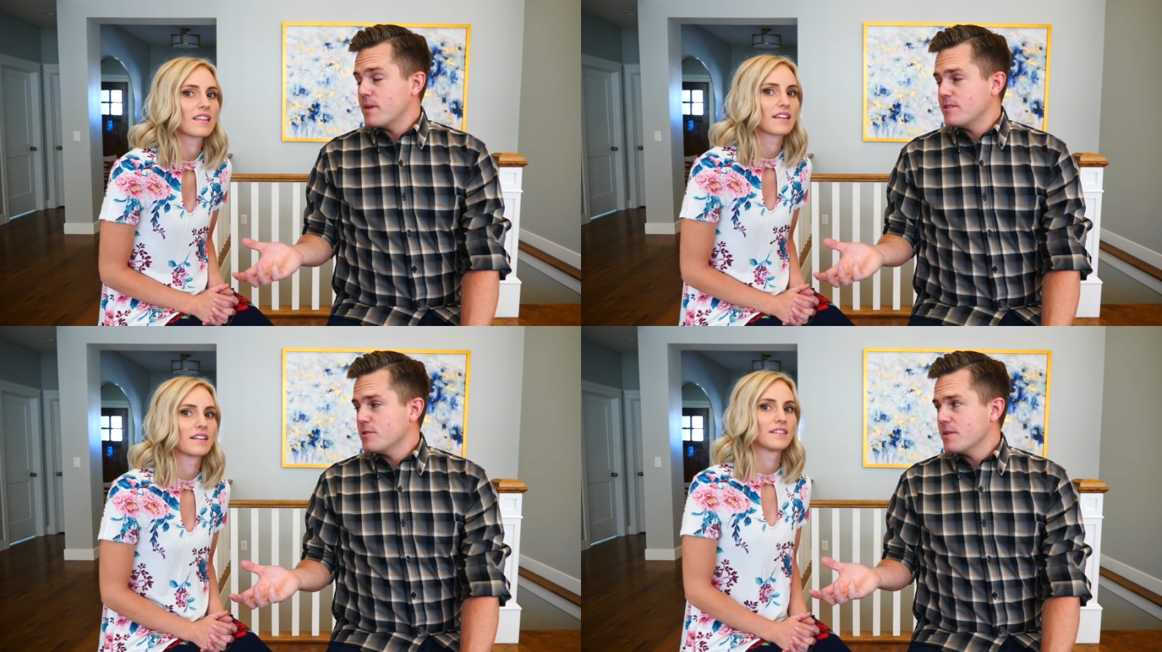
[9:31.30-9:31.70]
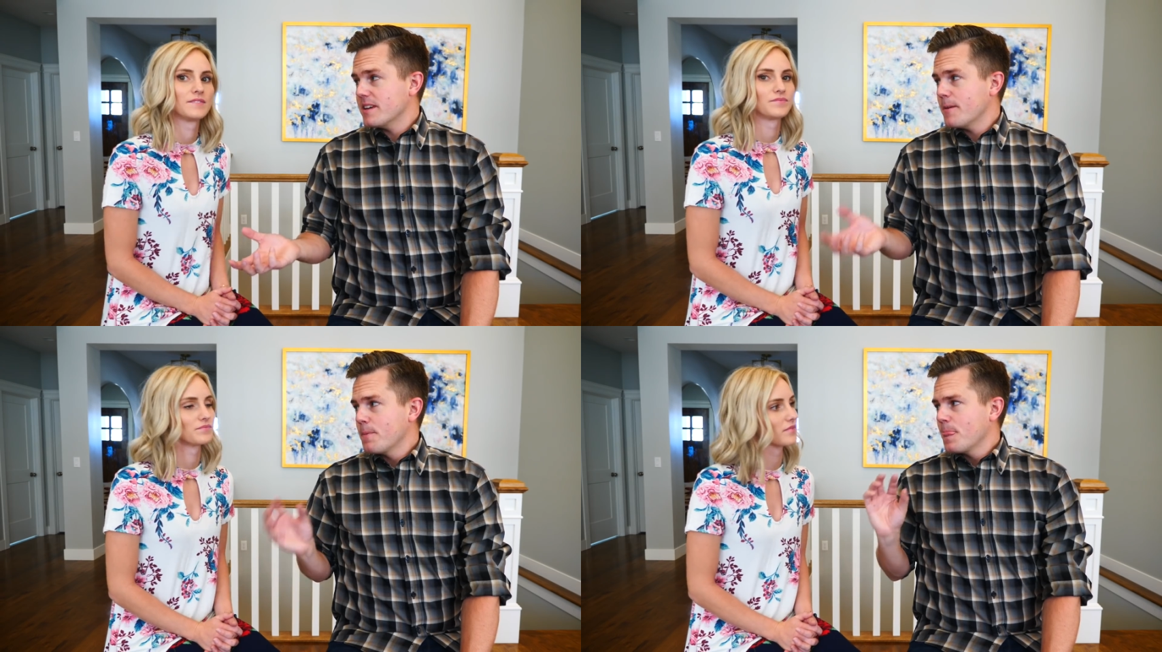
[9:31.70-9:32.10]
Speaker 1: been doing
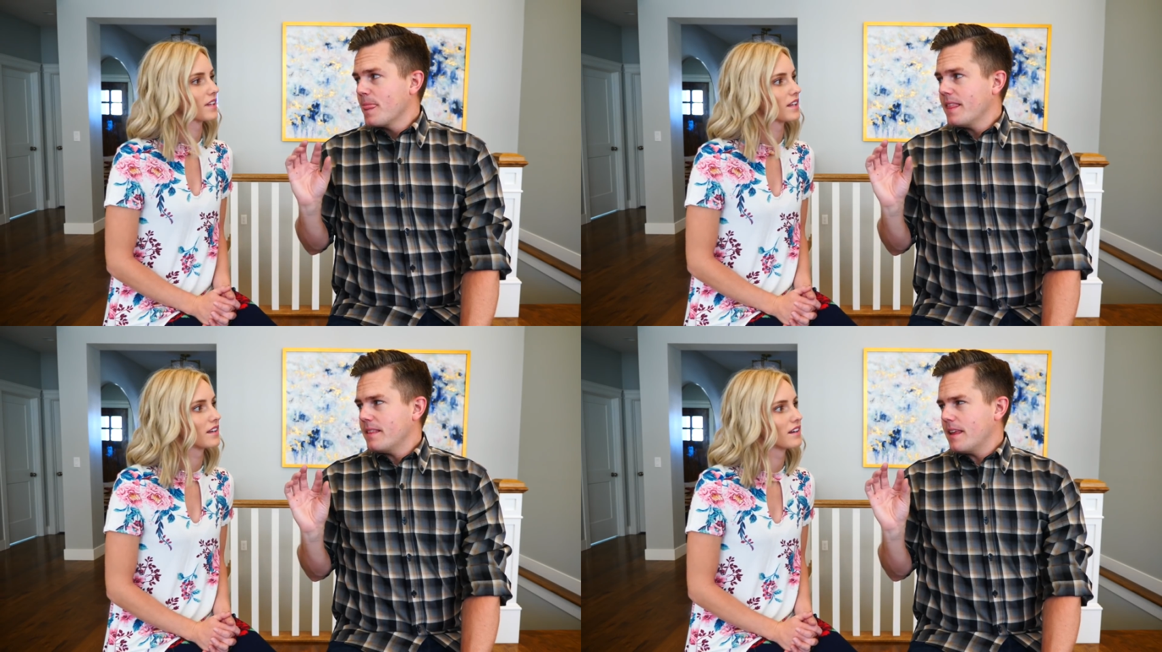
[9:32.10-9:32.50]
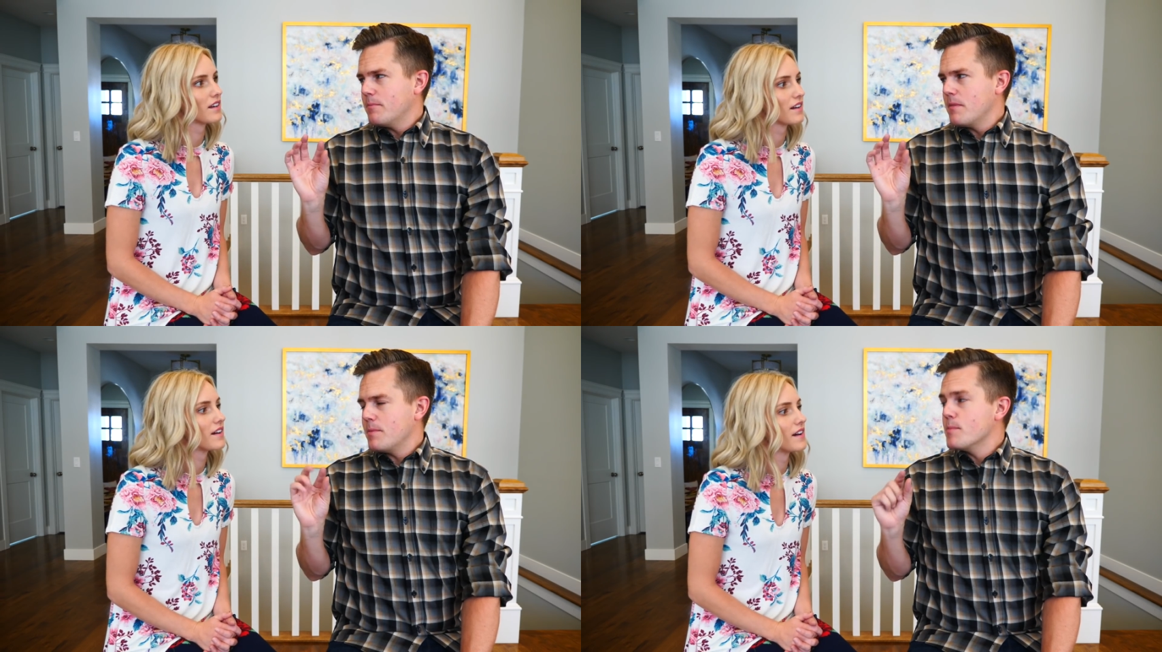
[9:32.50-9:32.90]
and
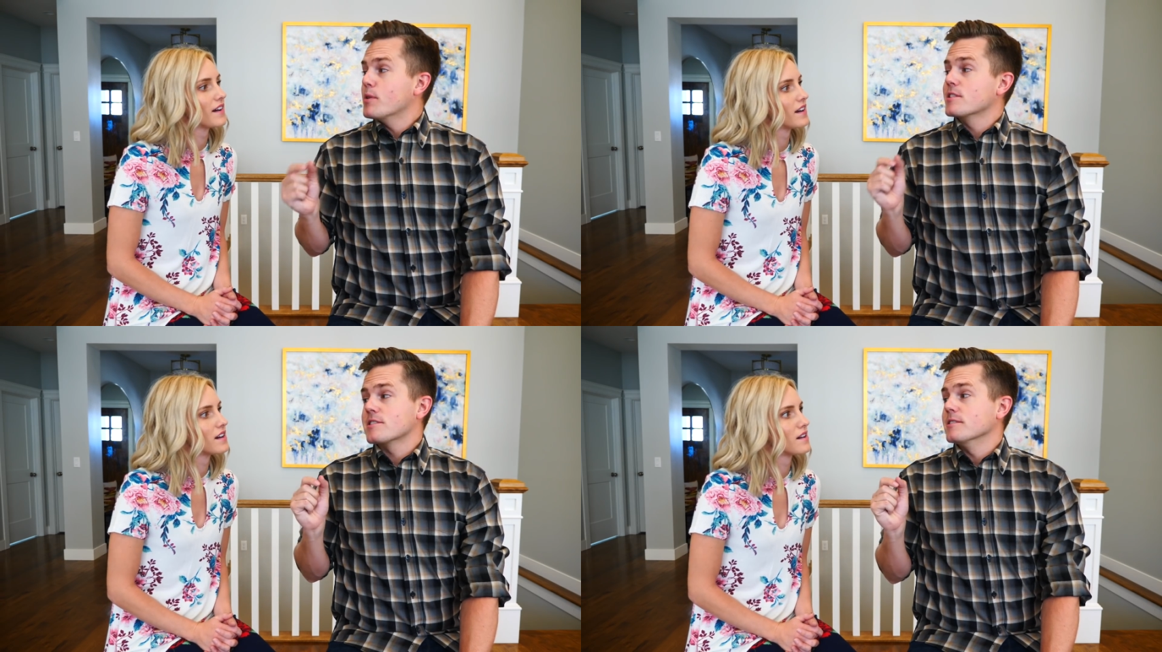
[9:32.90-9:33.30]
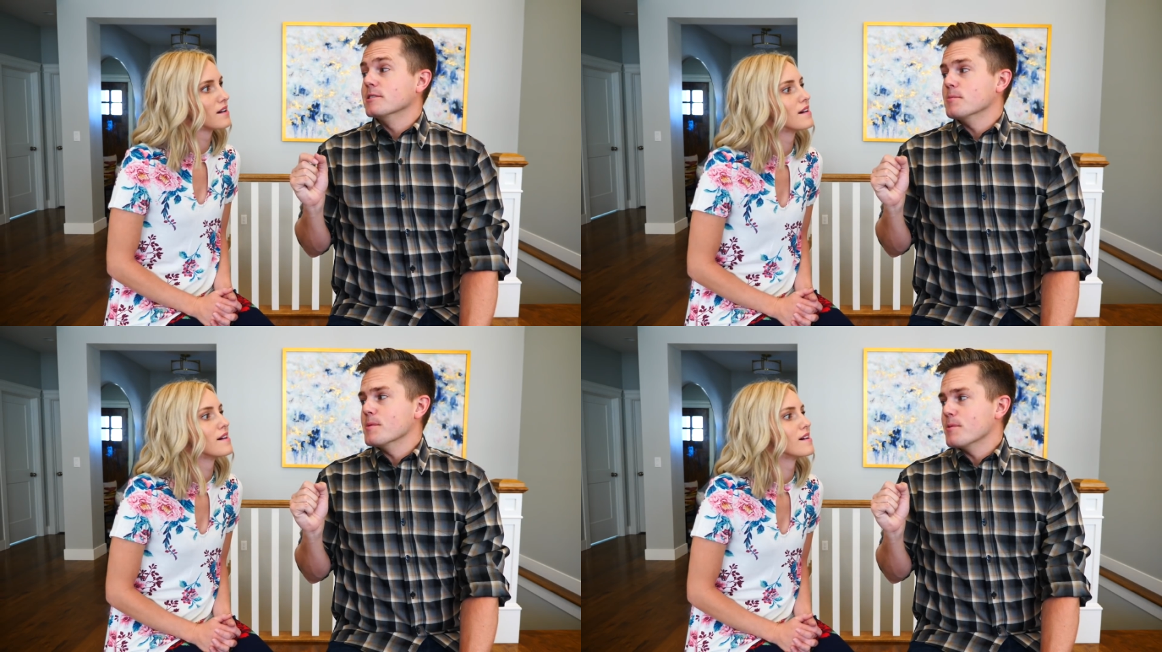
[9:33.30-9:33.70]
maybe pushed a little
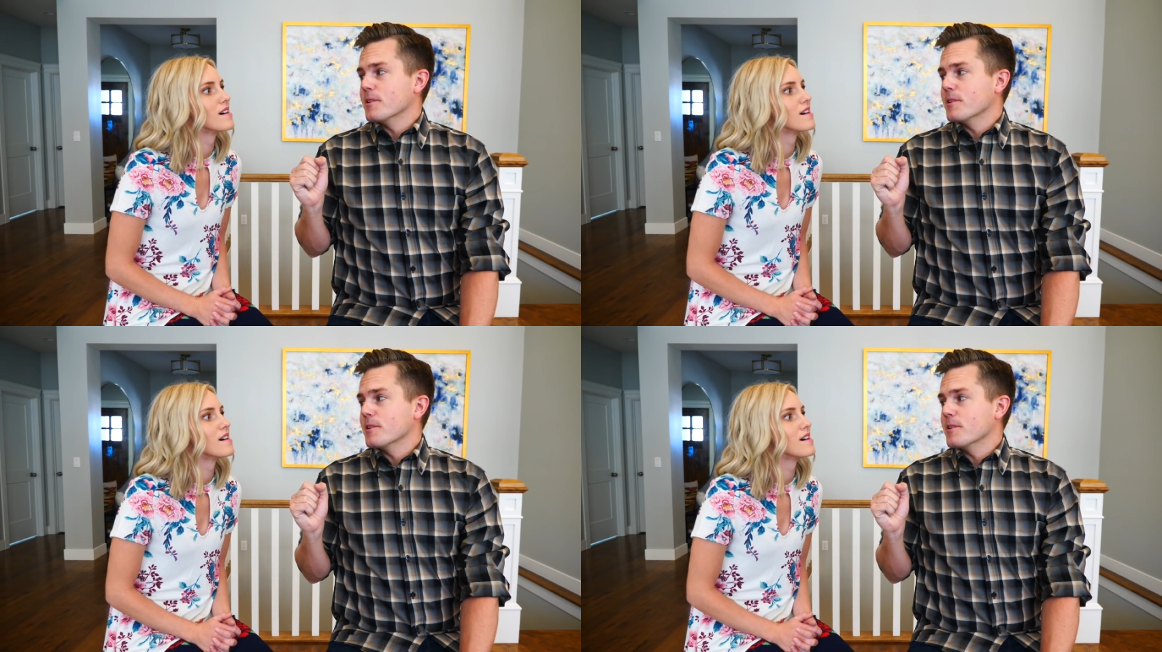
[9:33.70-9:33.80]
bit